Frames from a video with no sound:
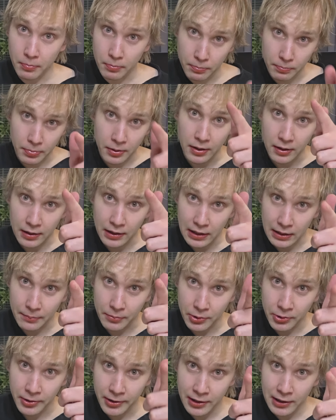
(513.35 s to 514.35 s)
Palm
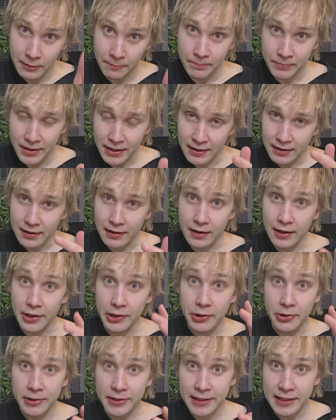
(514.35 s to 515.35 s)
oil. I
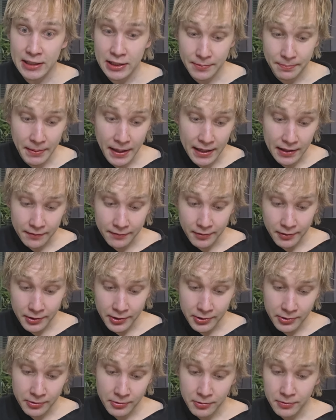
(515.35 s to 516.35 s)
heard that's bad for
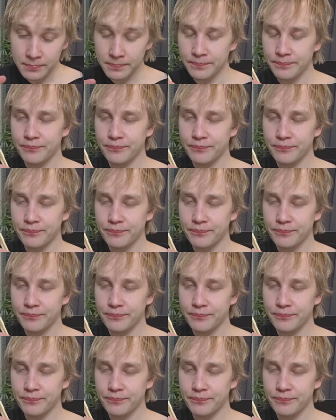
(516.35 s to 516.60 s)
you.